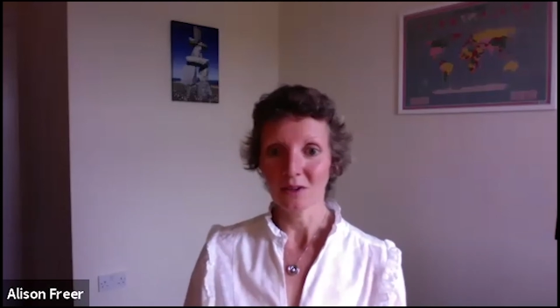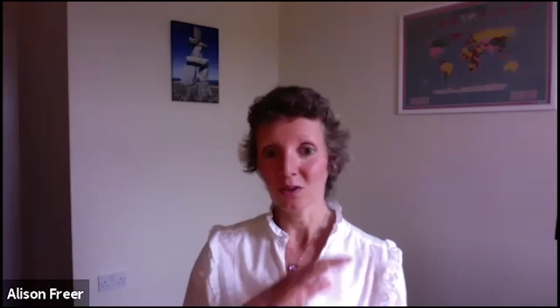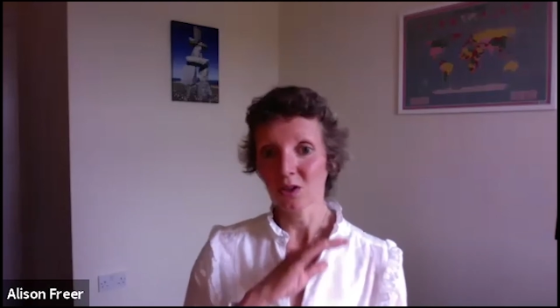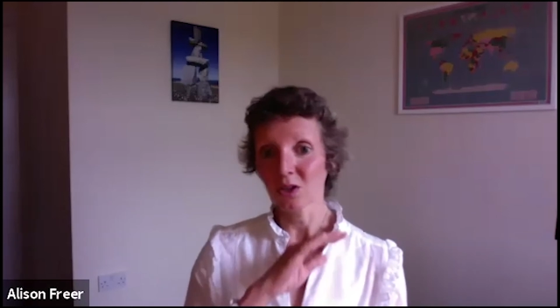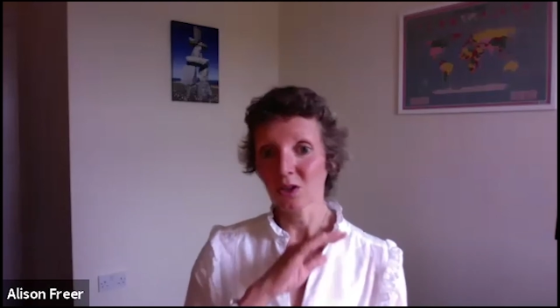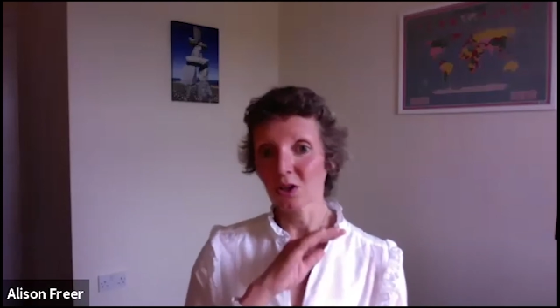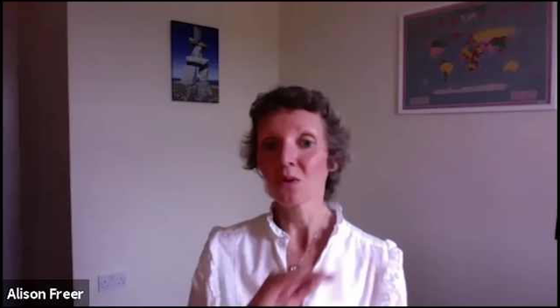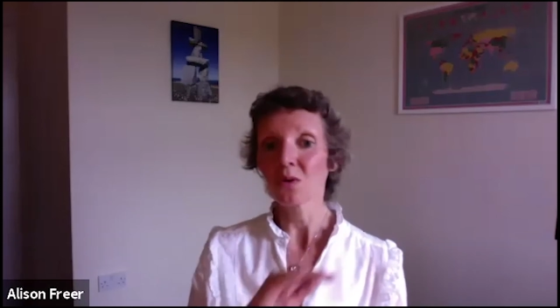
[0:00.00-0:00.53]

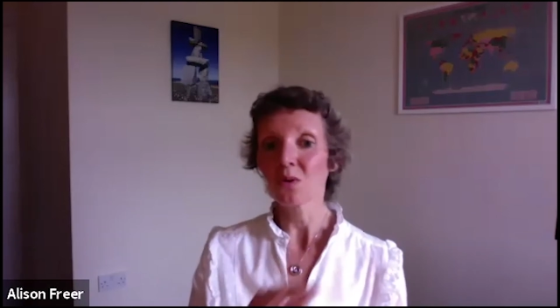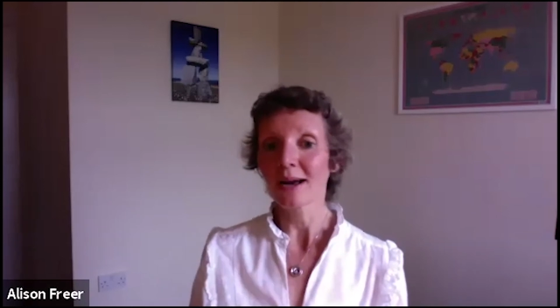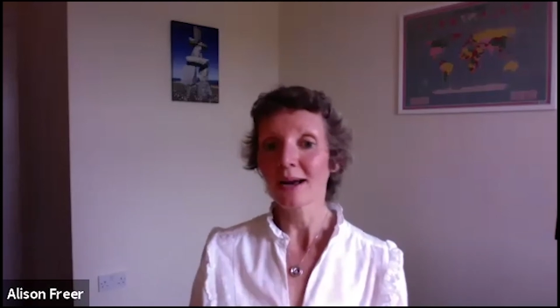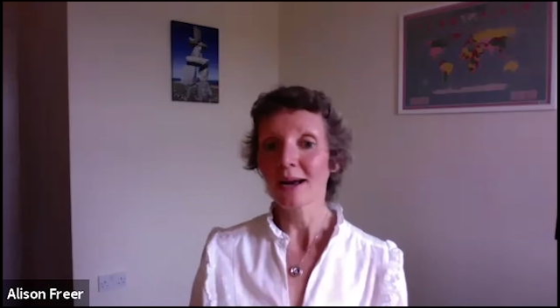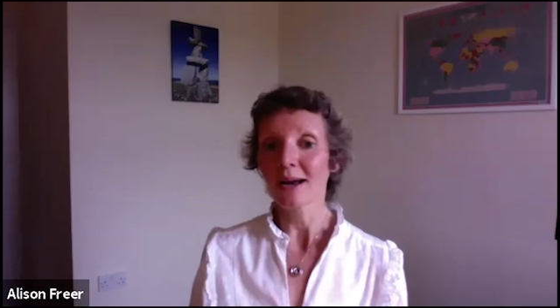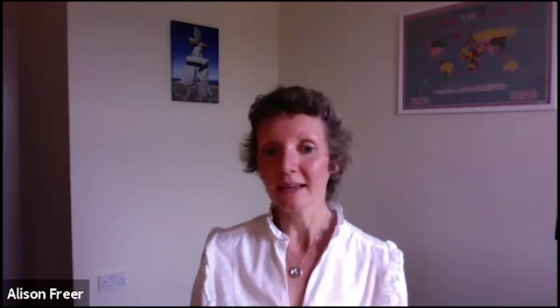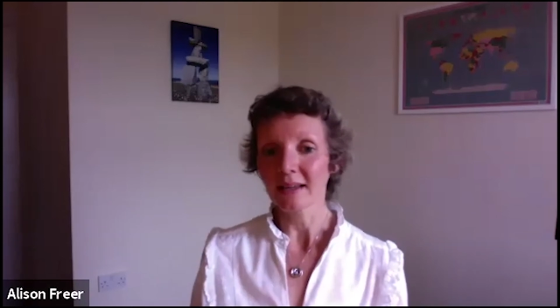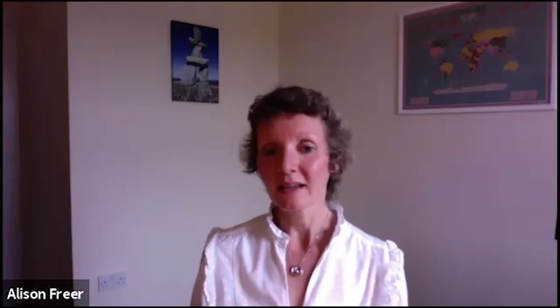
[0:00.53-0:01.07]
go
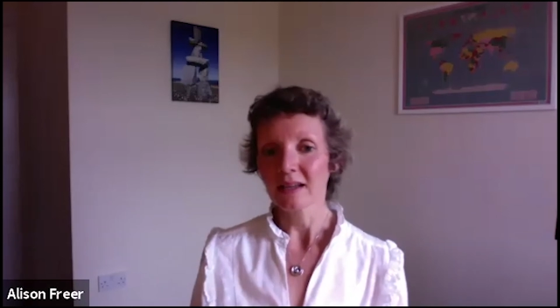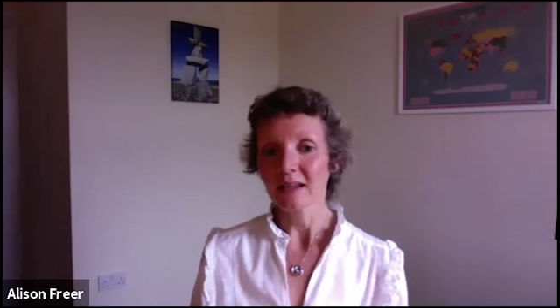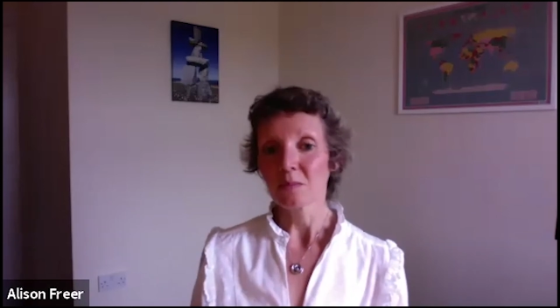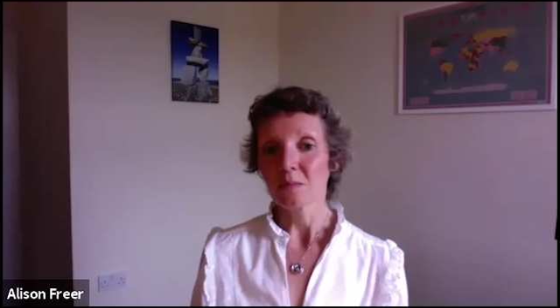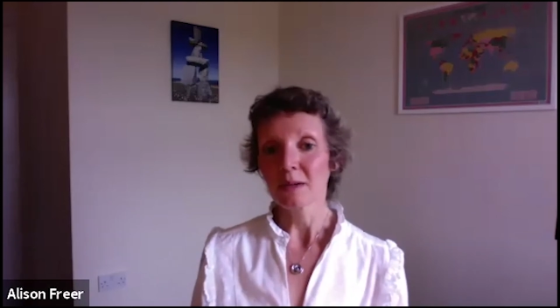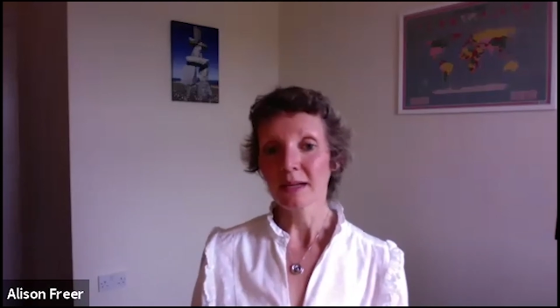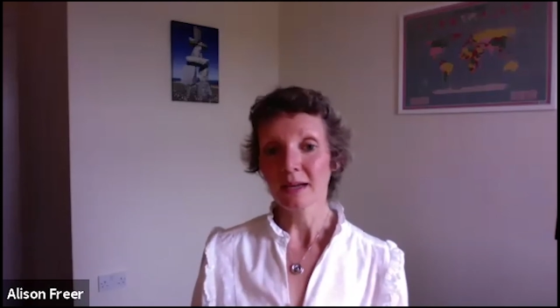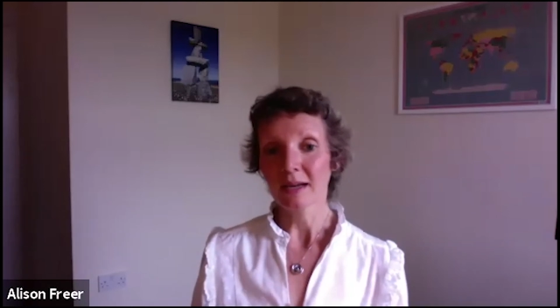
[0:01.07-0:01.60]
away,
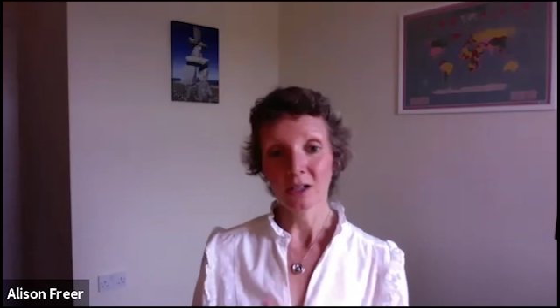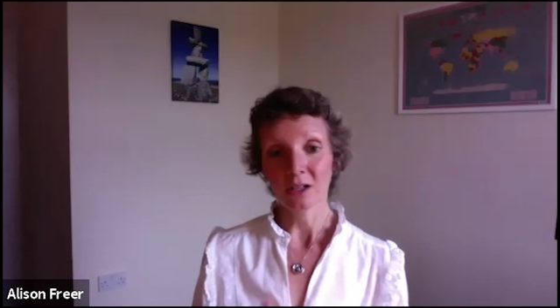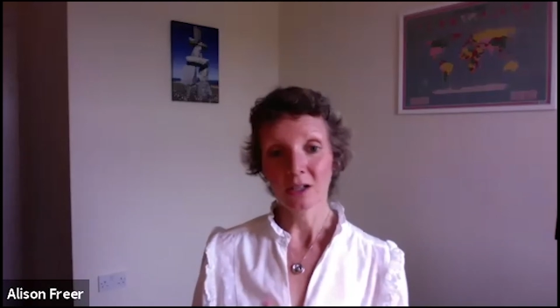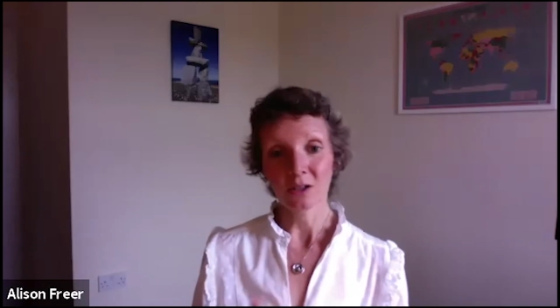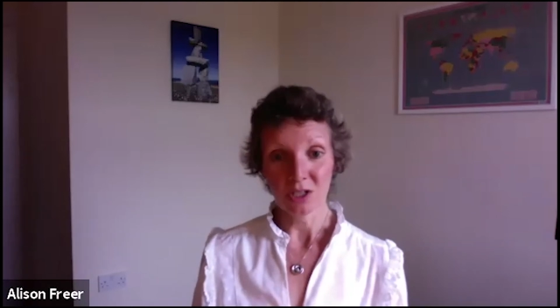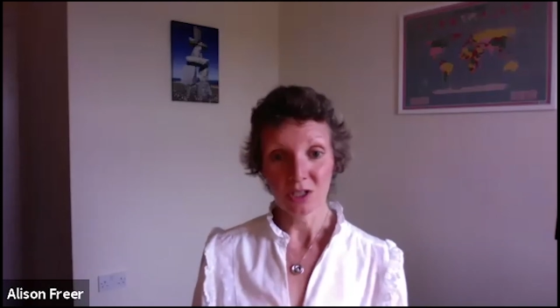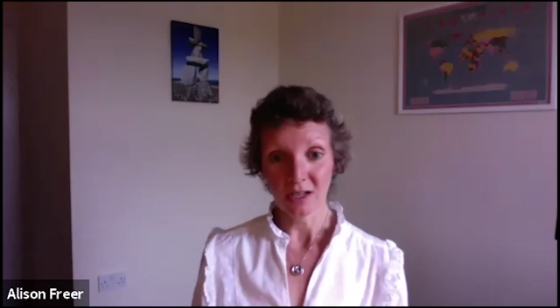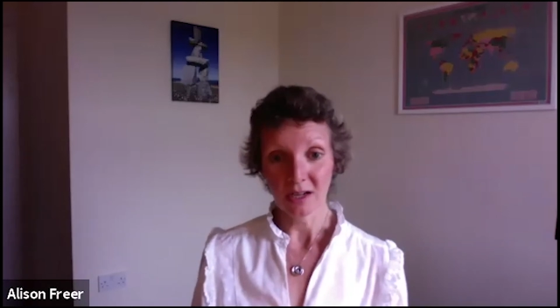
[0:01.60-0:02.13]
but it
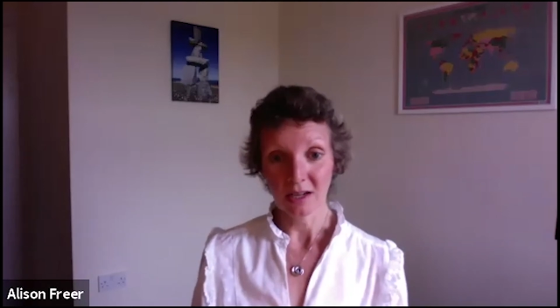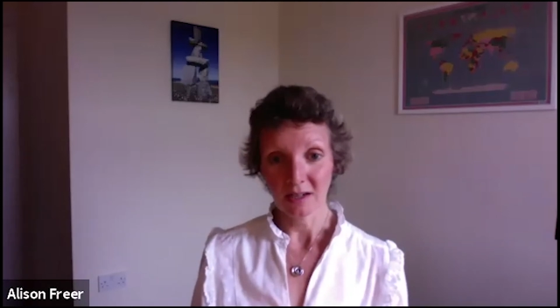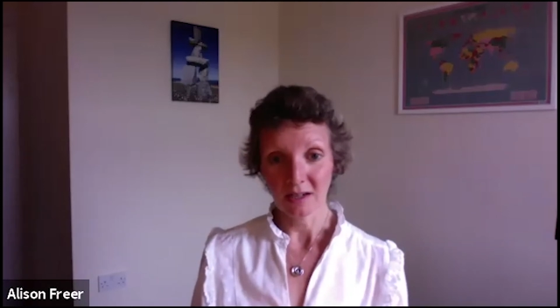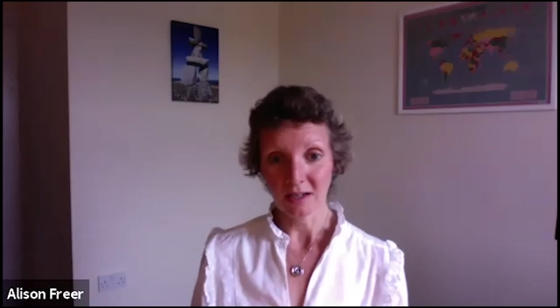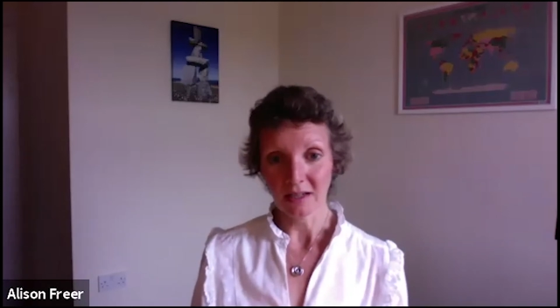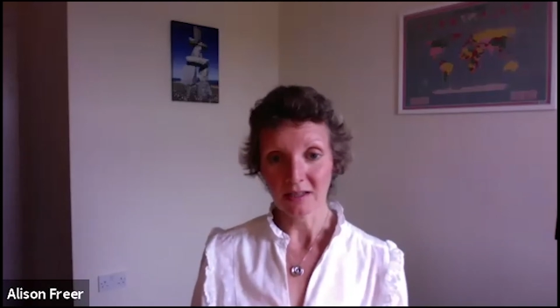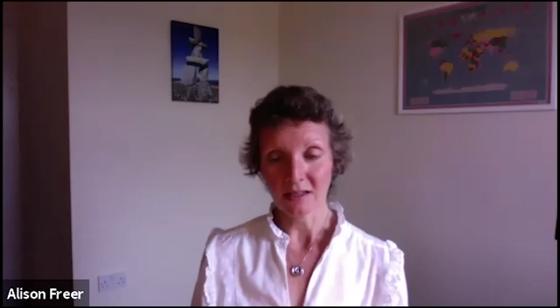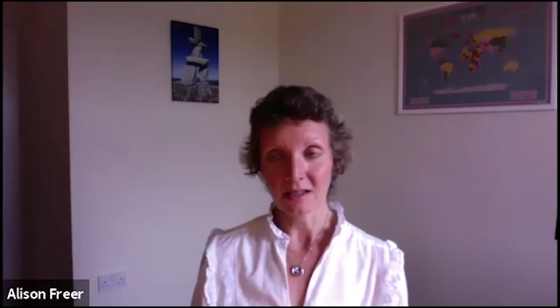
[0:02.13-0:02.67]
helps you take the
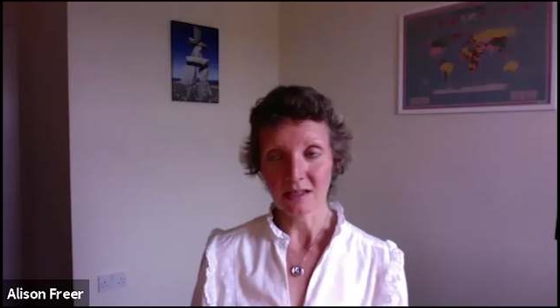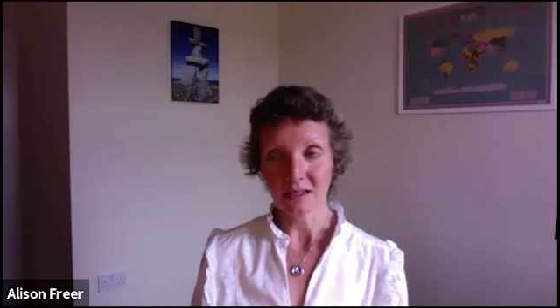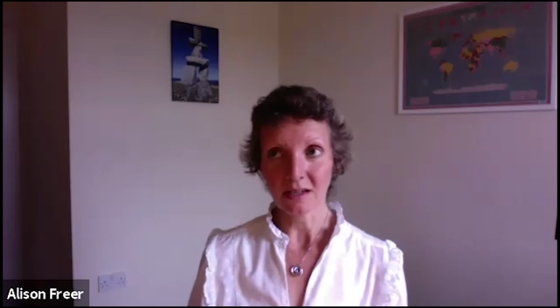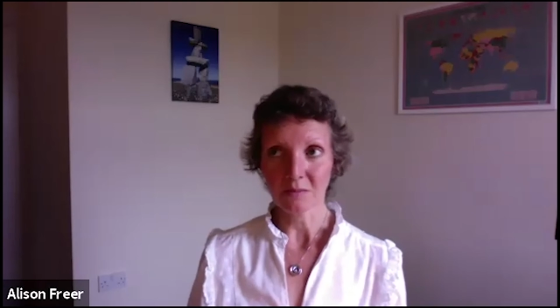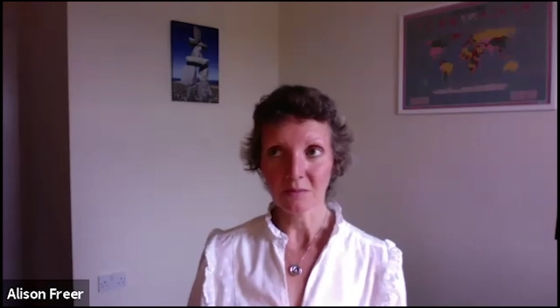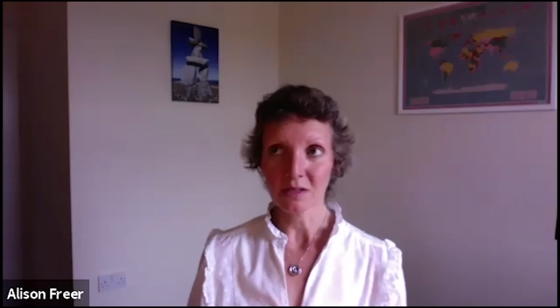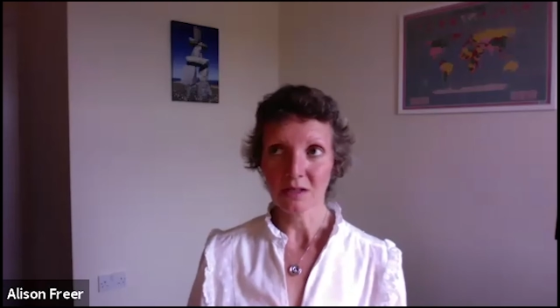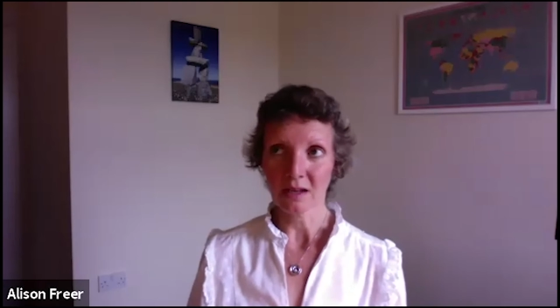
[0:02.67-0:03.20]
next
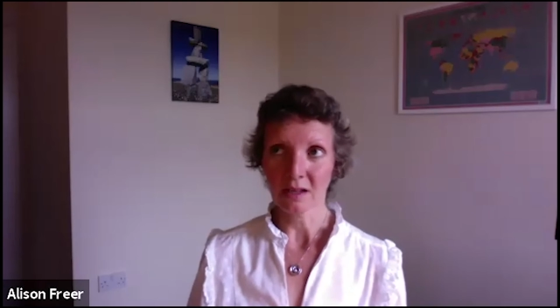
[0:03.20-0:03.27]
steps.